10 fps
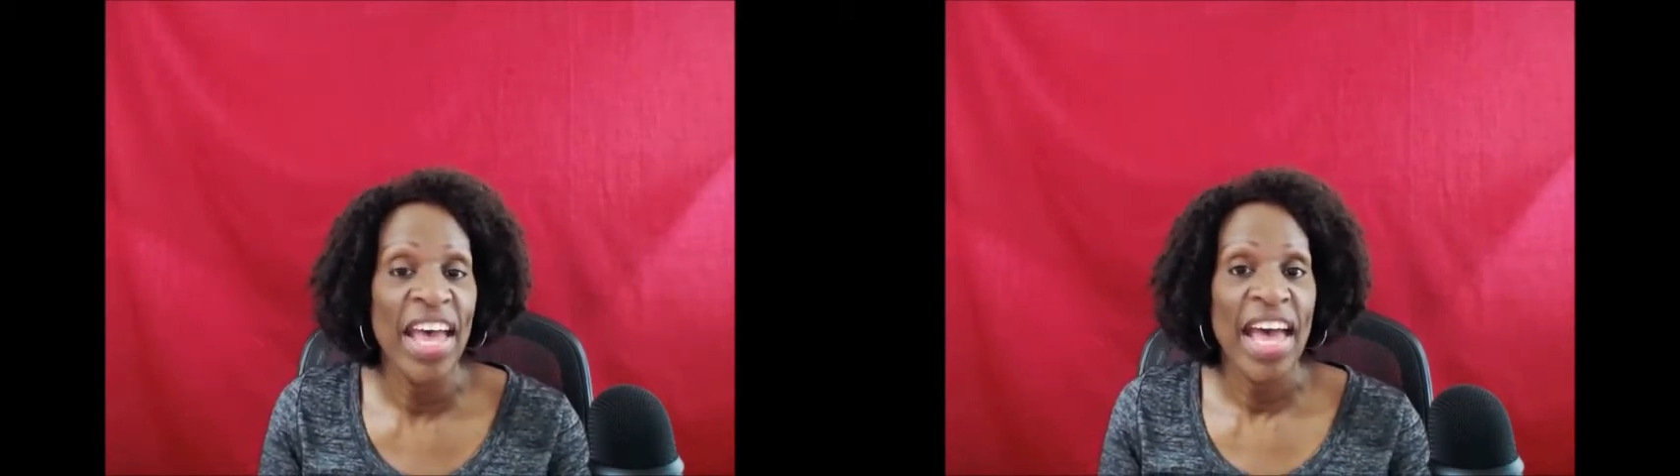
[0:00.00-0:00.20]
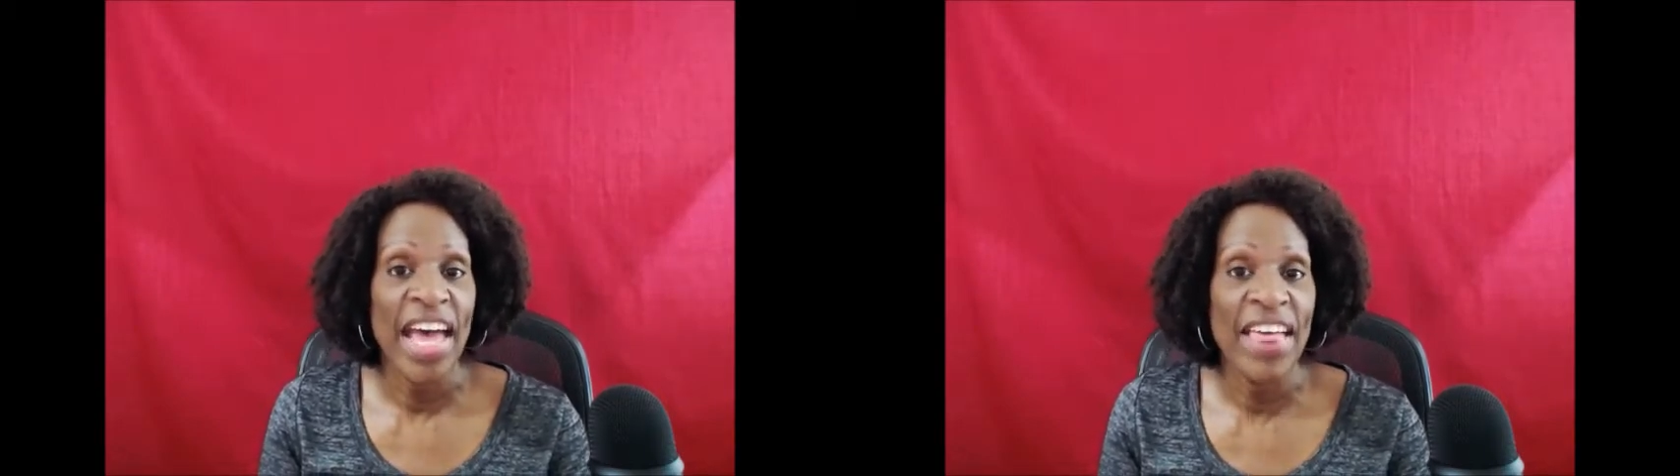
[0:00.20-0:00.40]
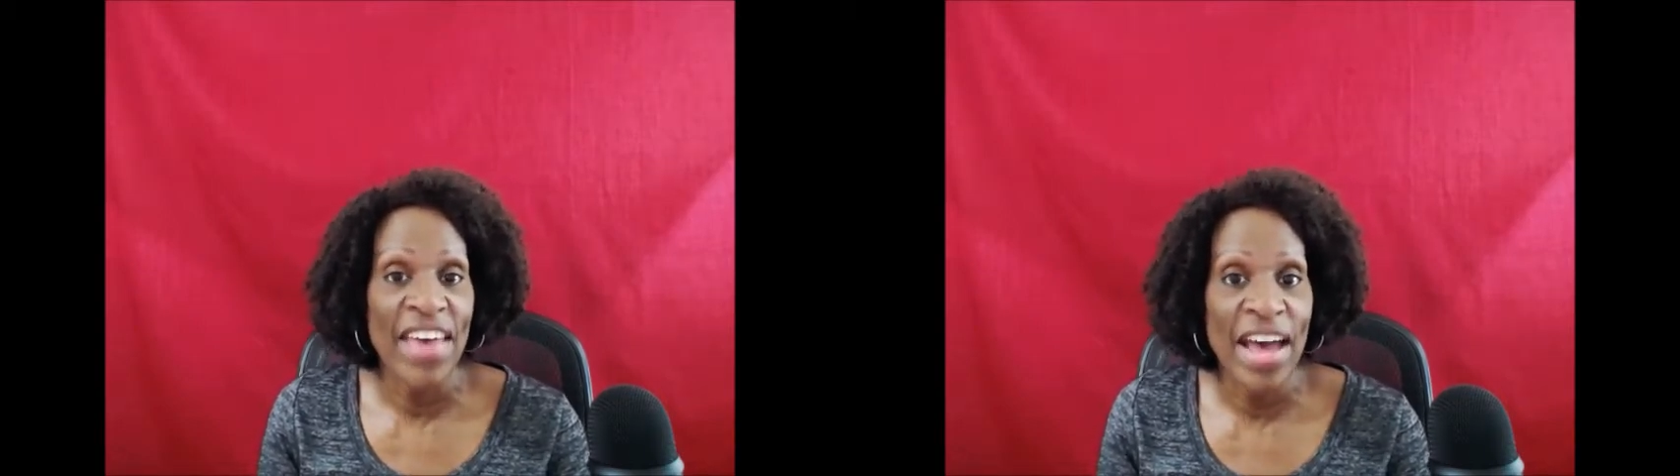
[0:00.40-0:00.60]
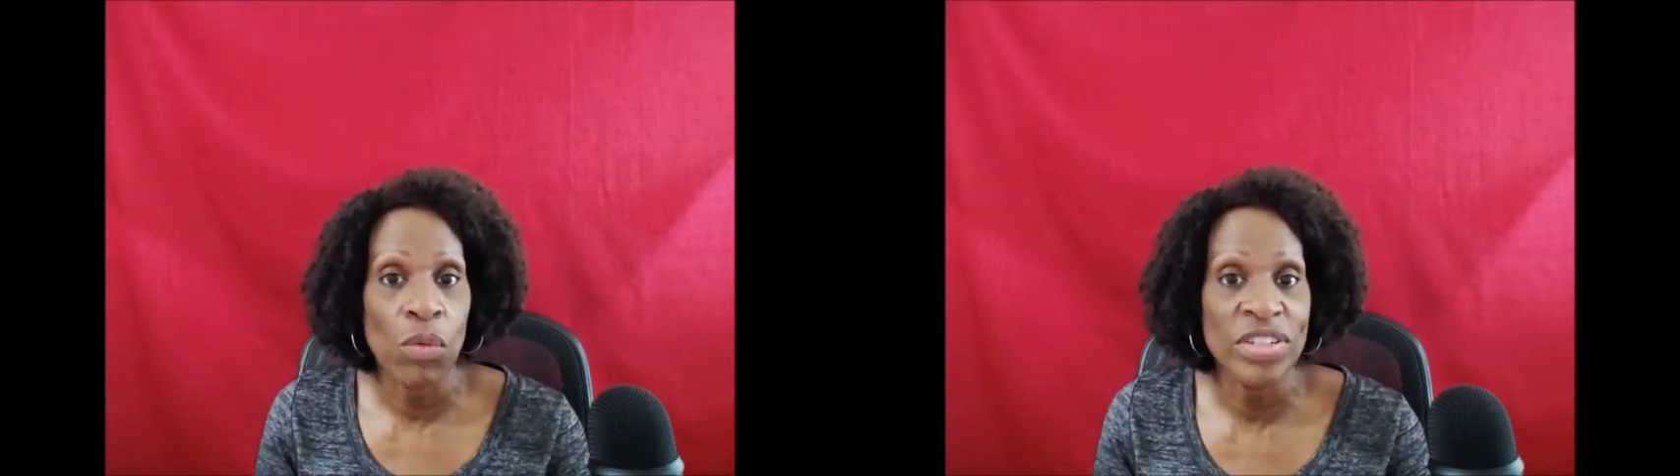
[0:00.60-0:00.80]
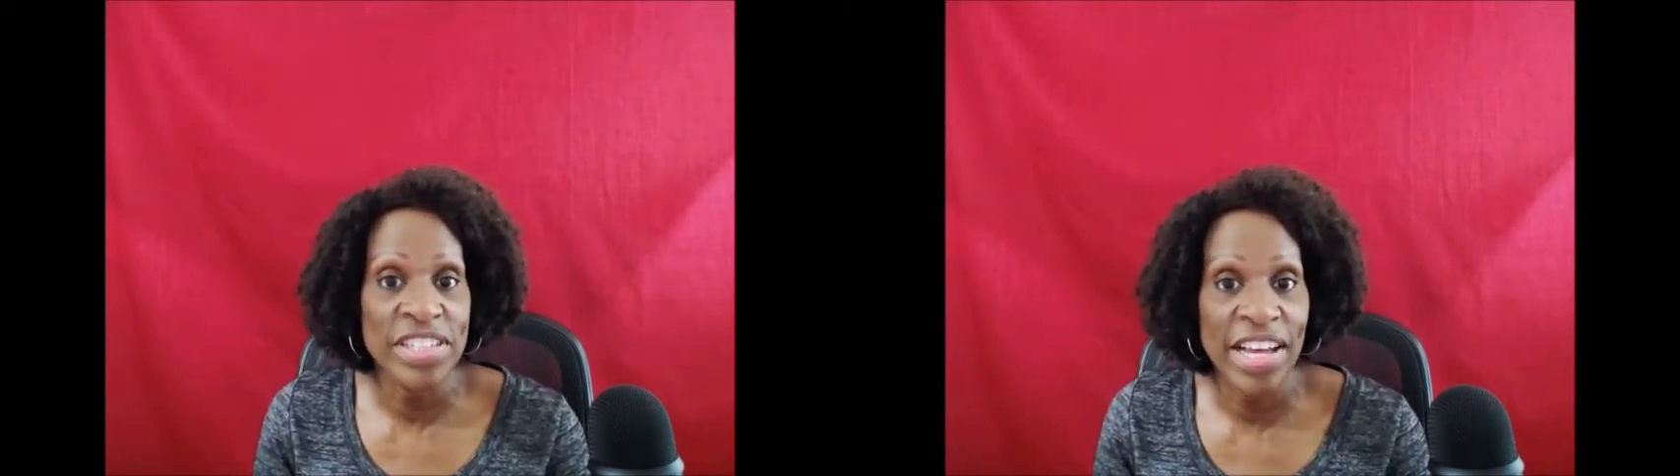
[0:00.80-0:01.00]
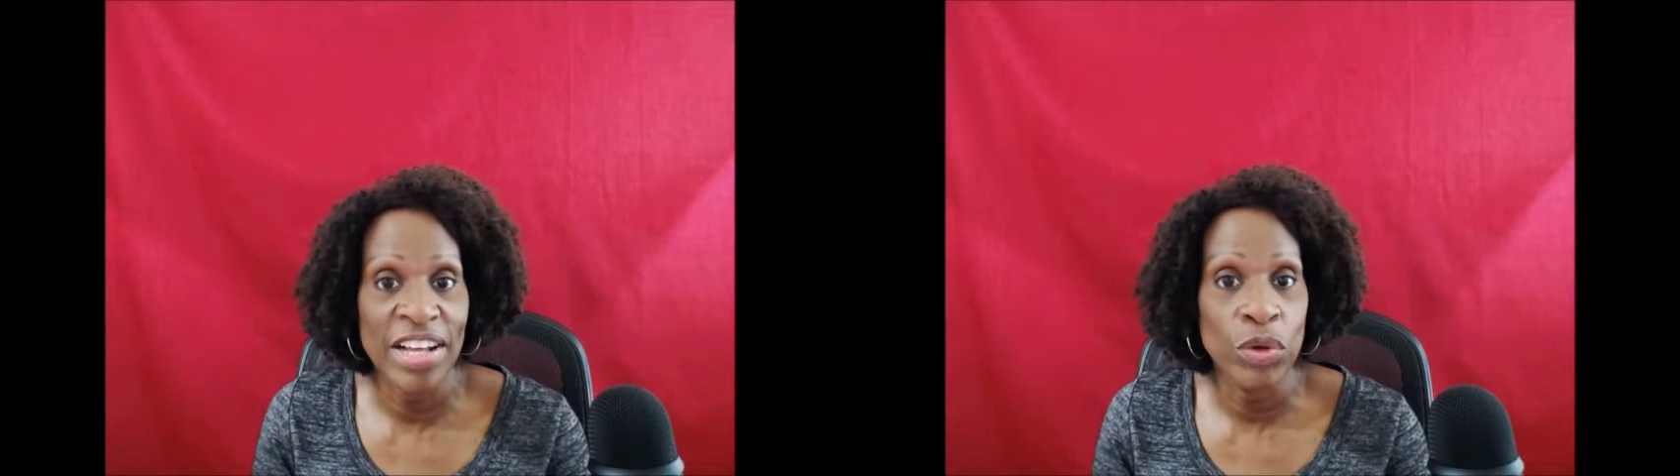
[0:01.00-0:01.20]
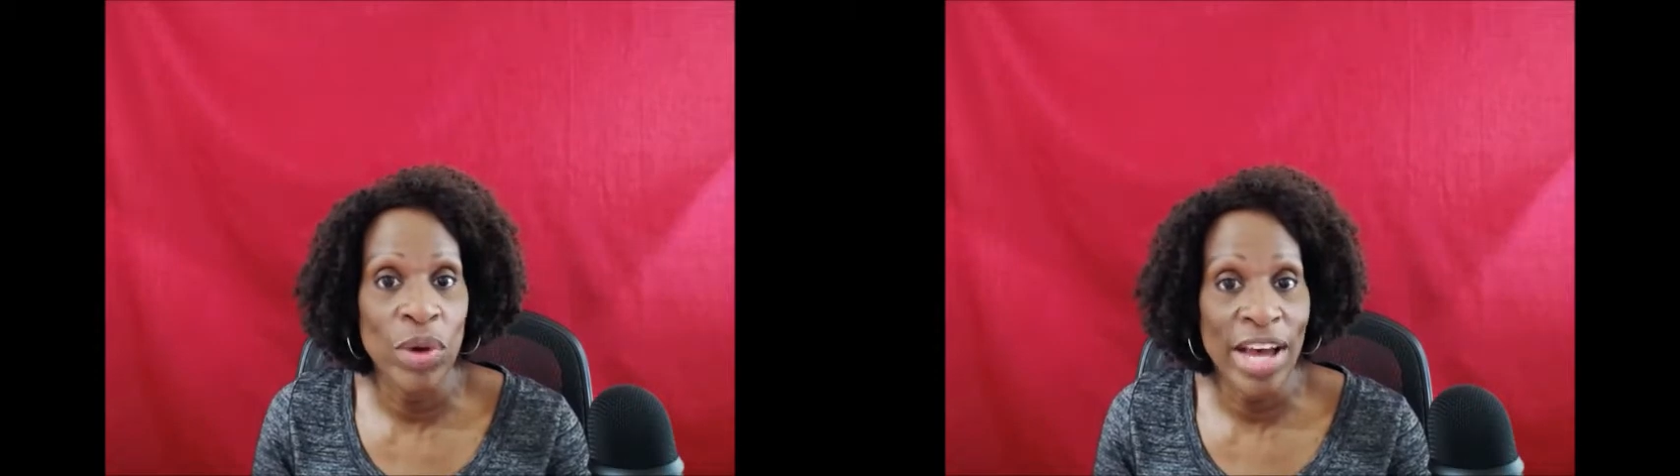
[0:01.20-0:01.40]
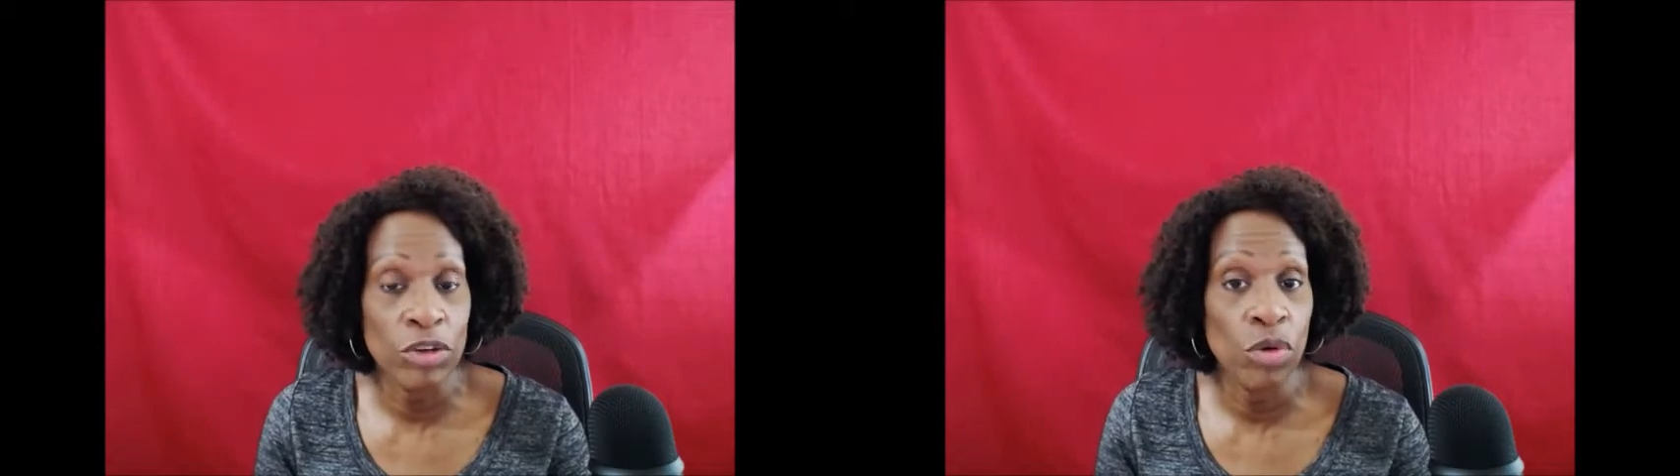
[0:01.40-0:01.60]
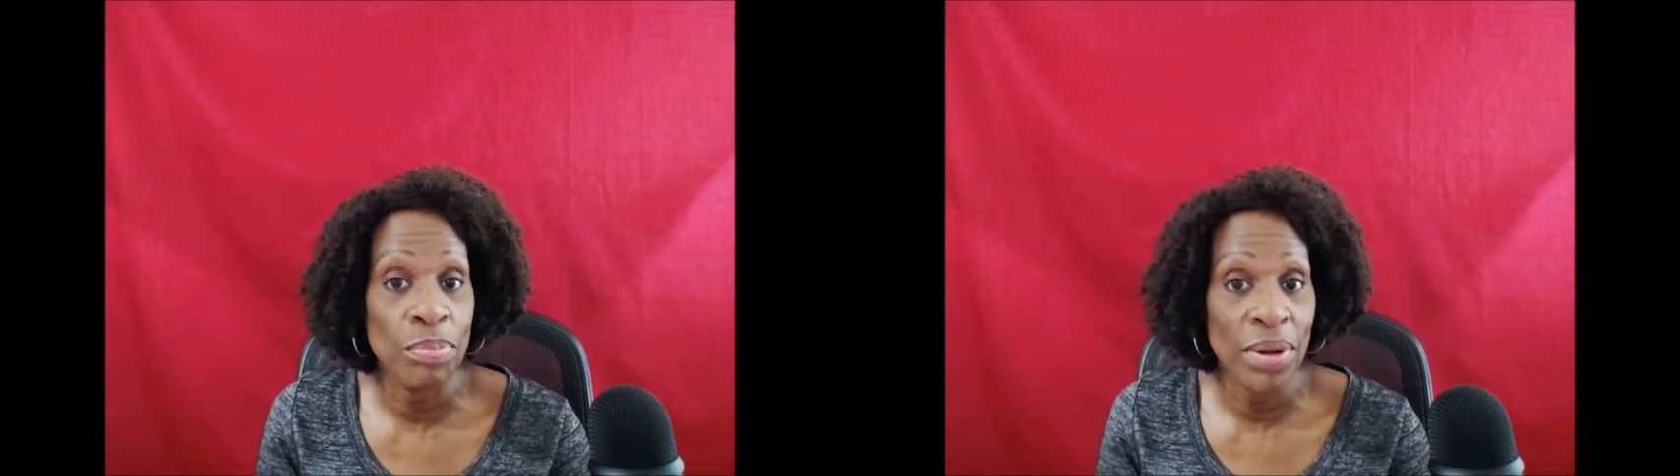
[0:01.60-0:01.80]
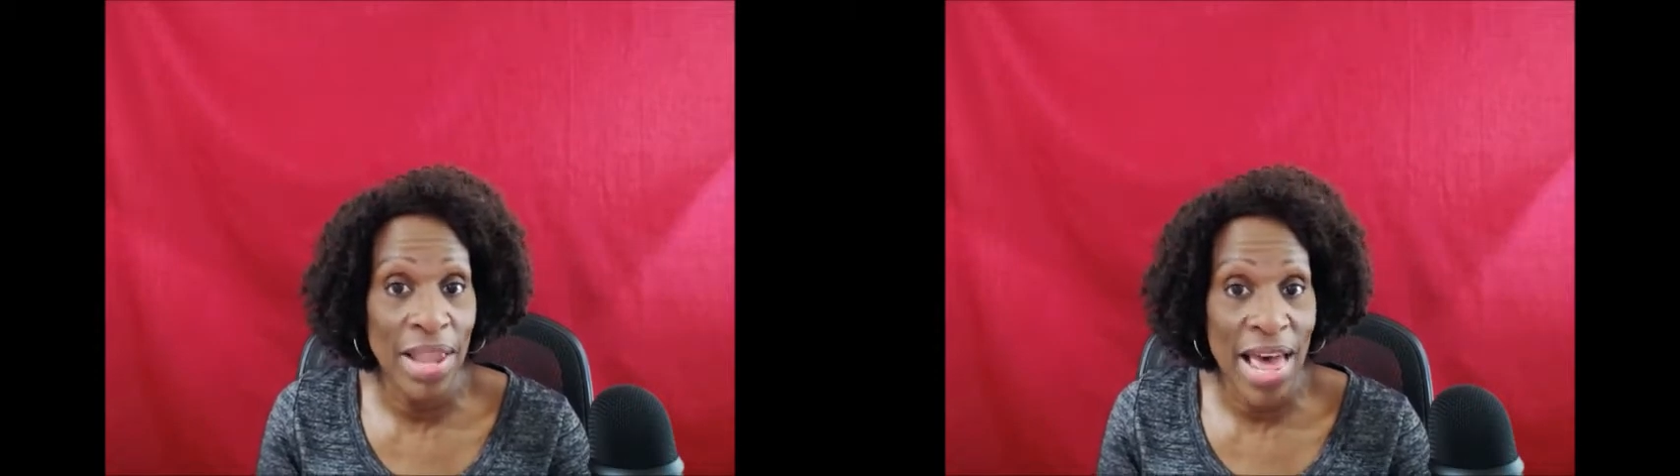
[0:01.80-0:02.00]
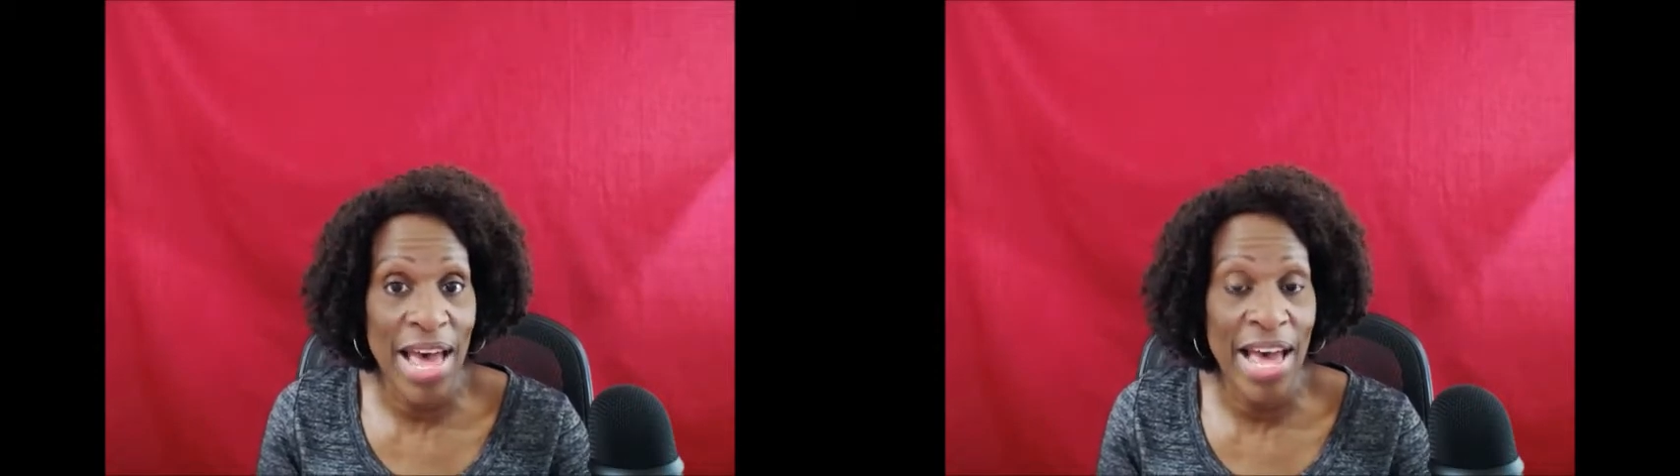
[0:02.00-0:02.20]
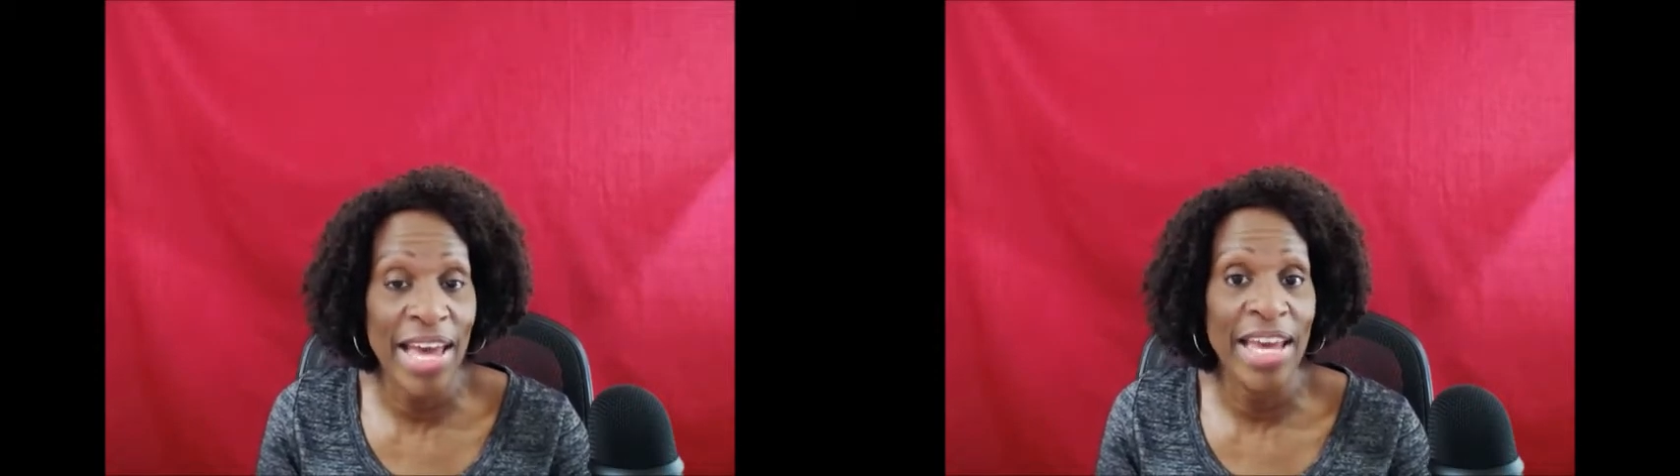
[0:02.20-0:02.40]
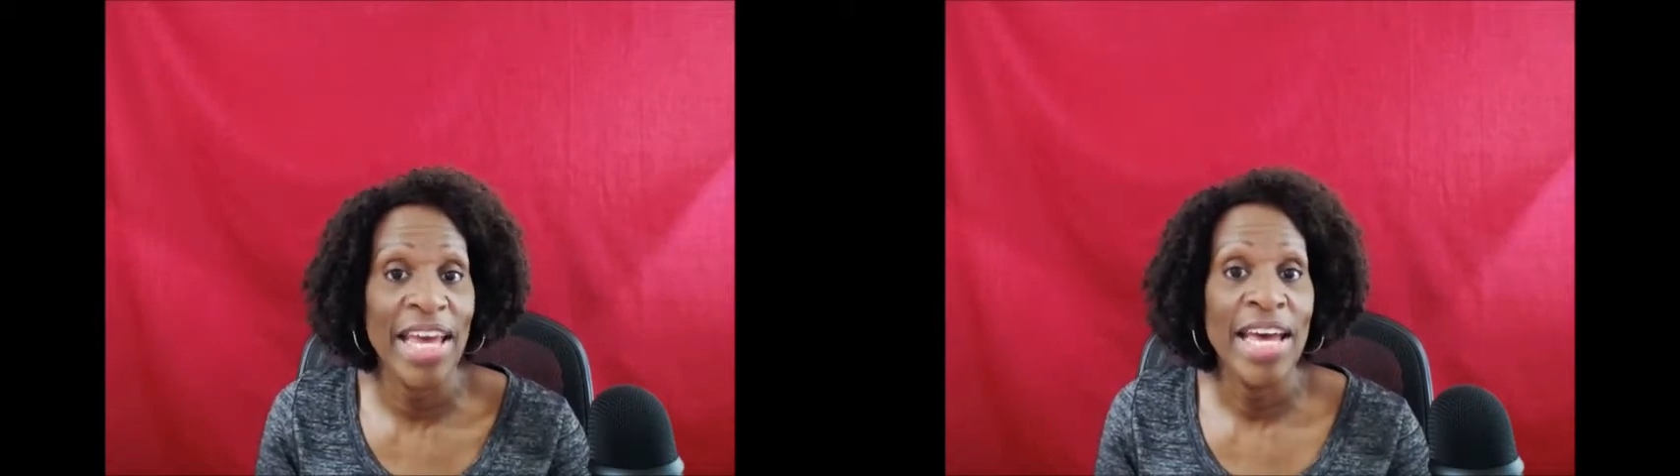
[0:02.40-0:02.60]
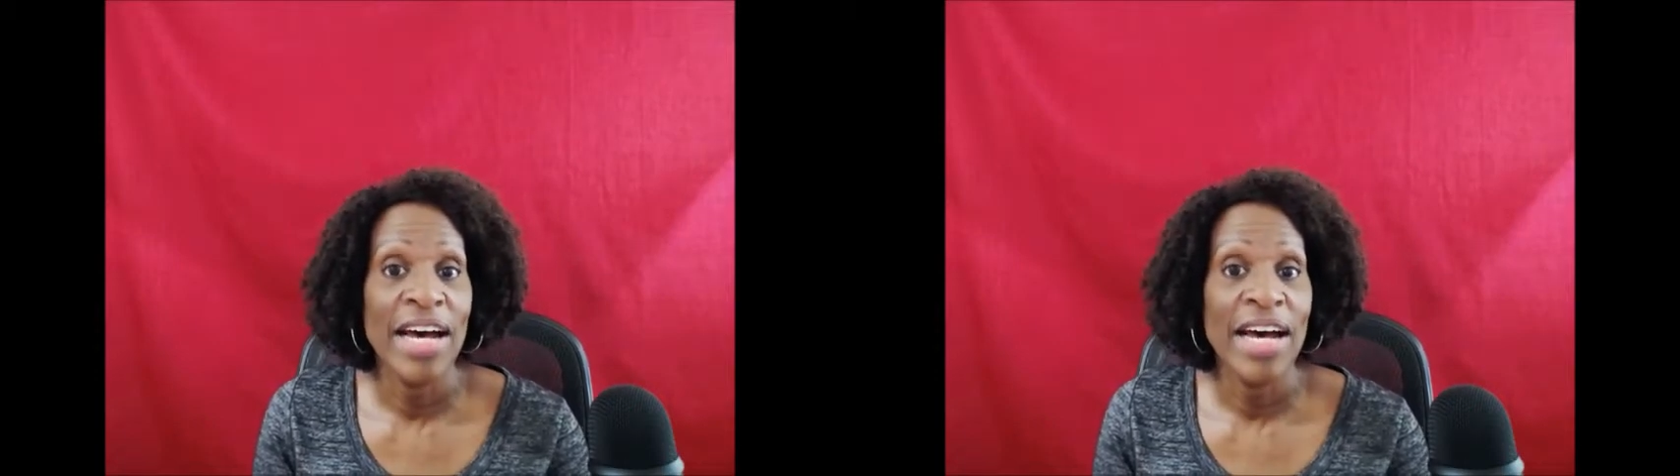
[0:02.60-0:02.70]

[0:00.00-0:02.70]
And that will tell you how to apply